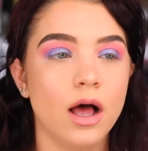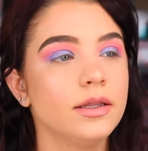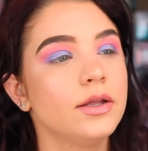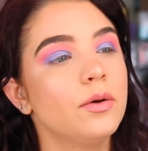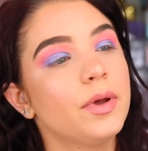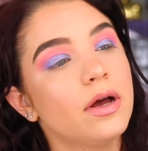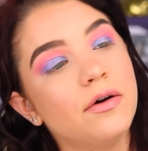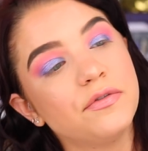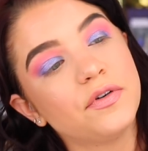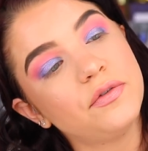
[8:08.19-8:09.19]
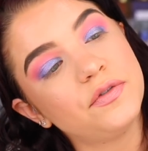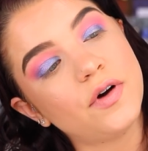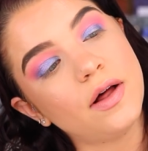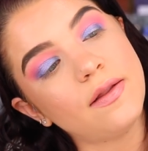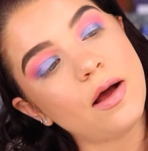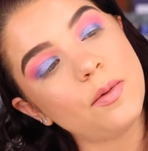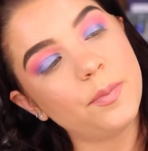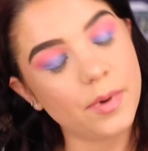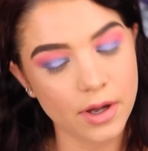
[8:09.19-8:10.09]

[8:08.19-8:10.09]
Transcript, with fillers: a little bit of fallout,